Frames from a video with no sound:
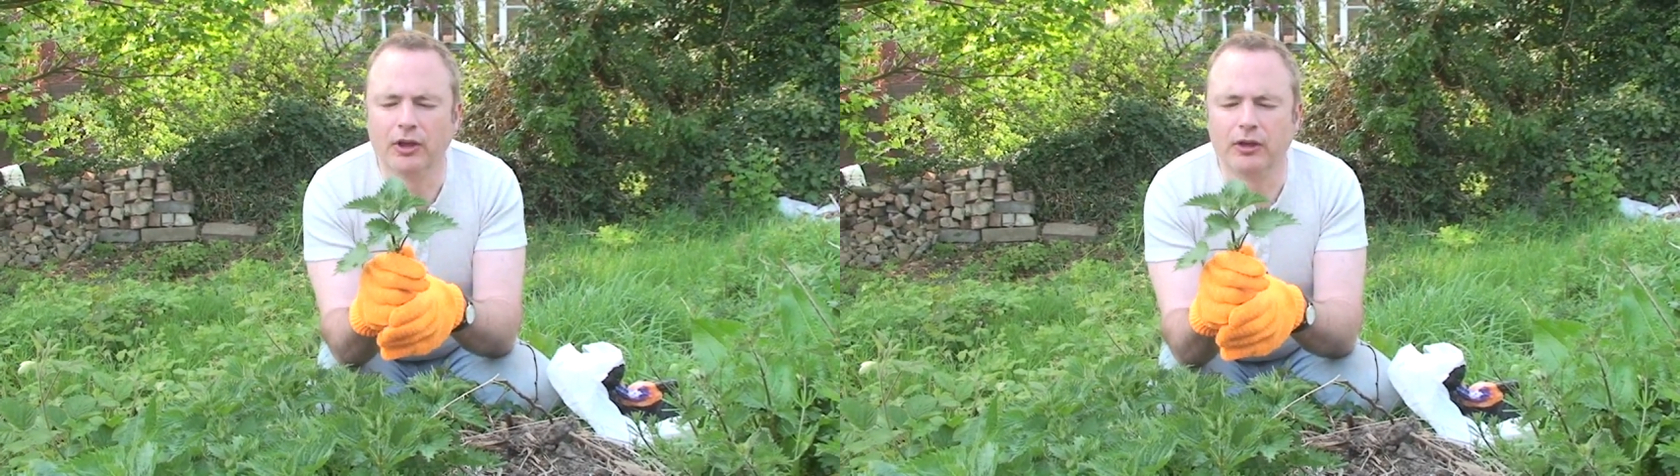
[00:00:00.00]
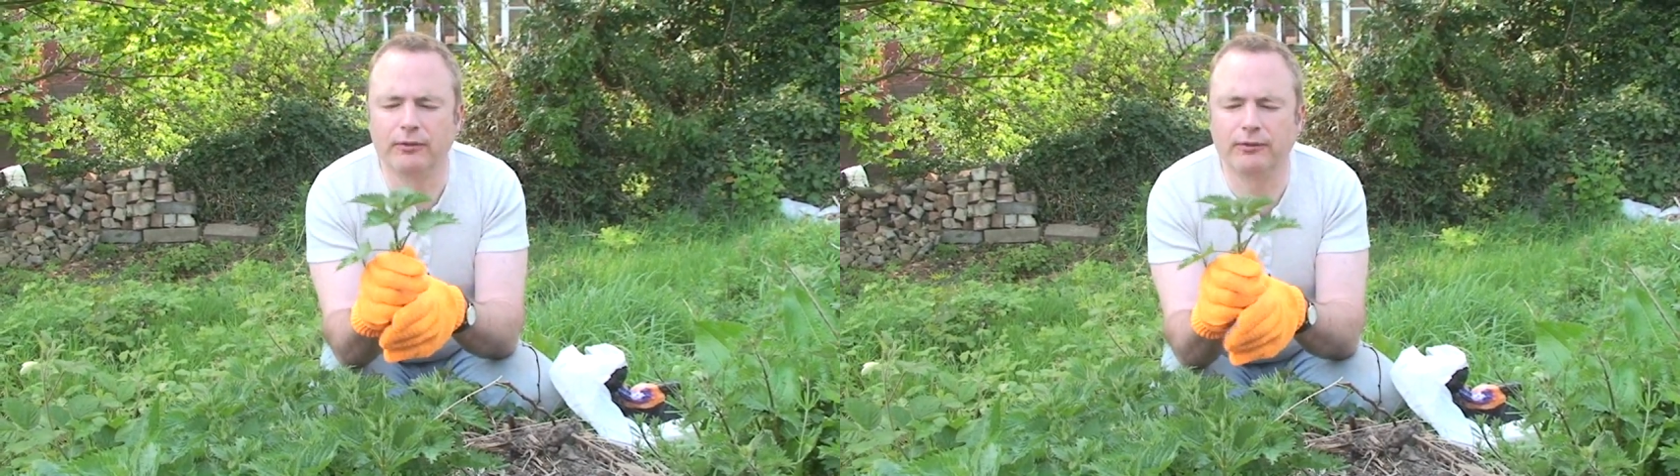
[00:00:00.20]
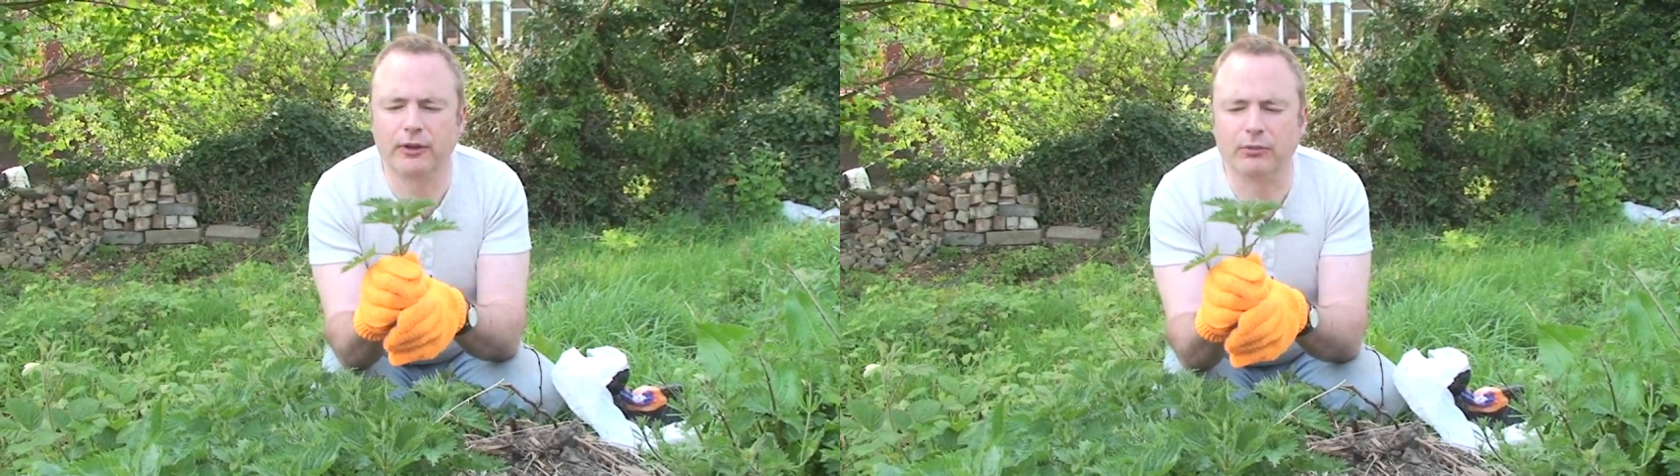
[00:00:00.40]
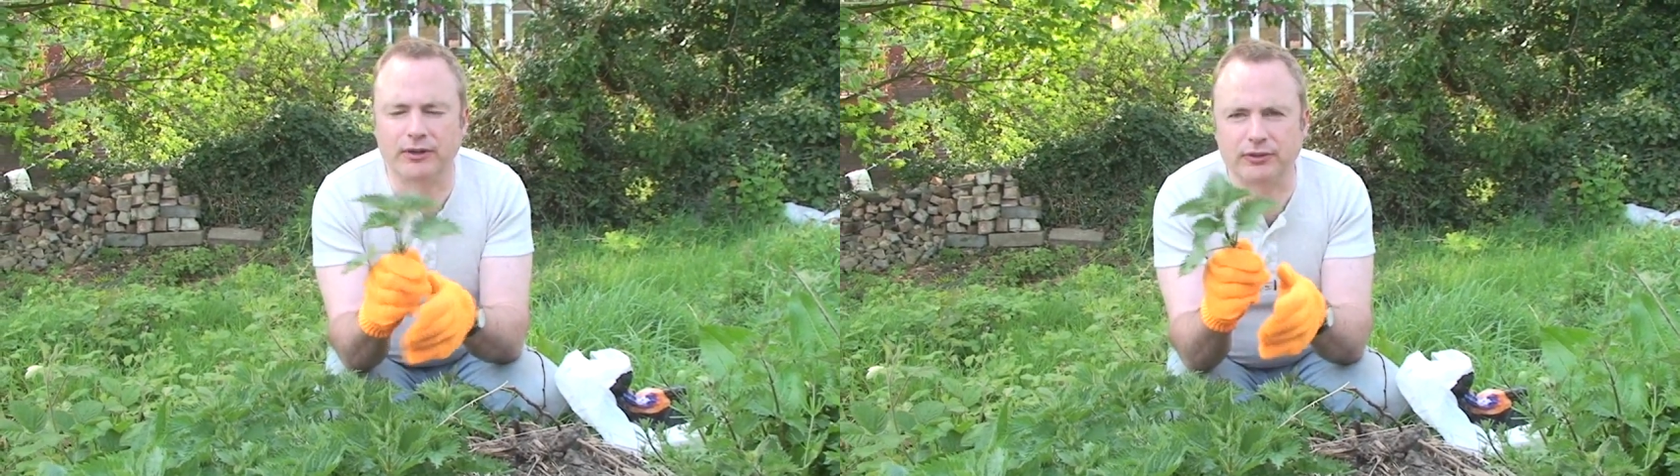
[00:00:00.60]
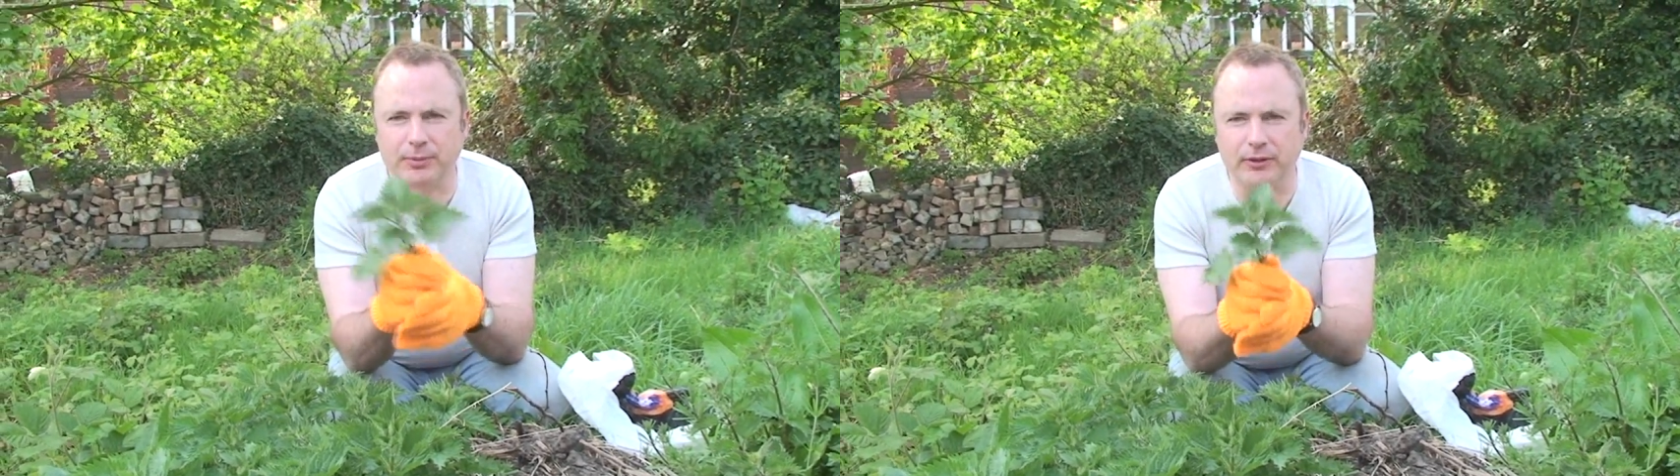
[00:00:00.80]
a few
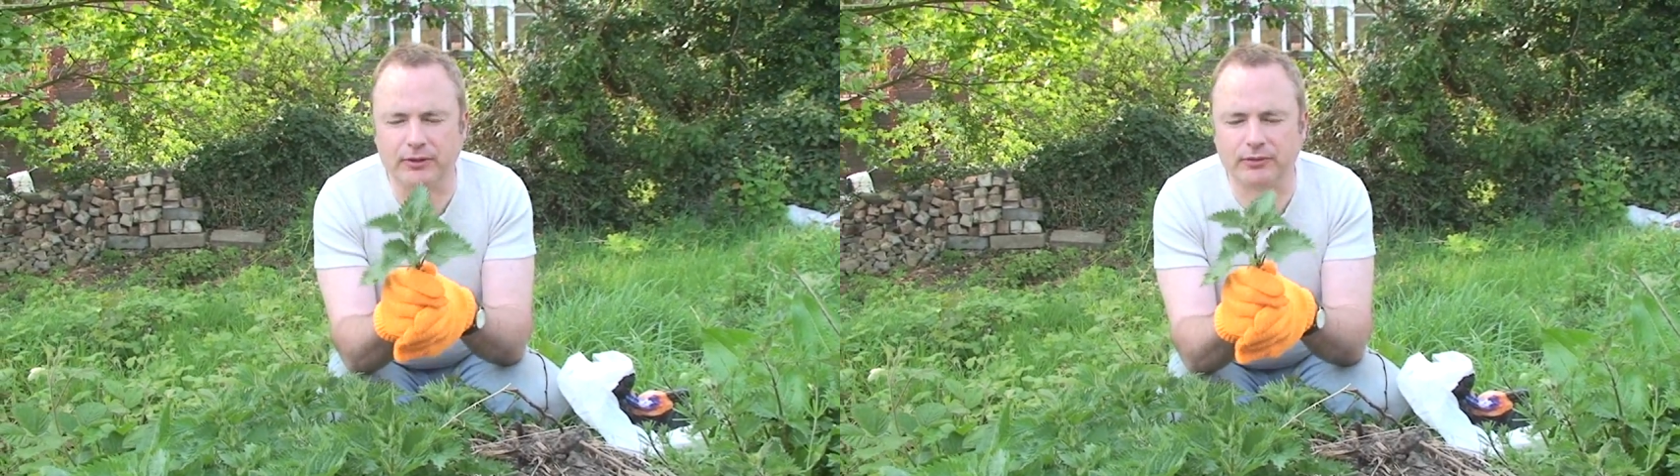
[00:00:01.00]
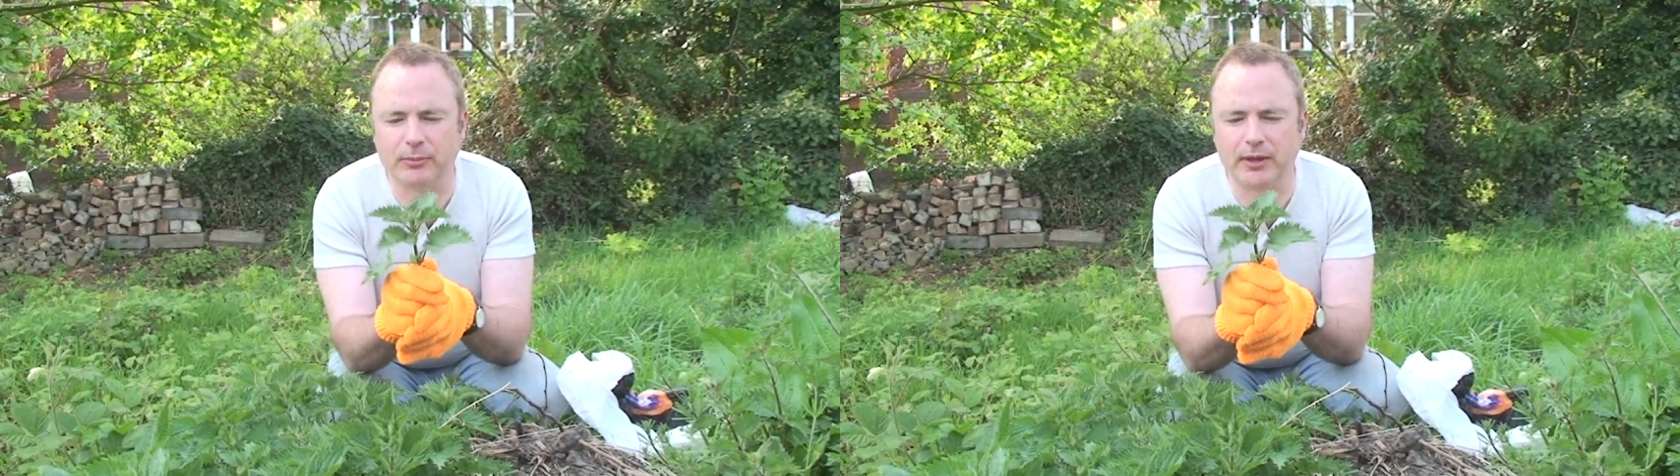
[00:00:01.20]
recipes for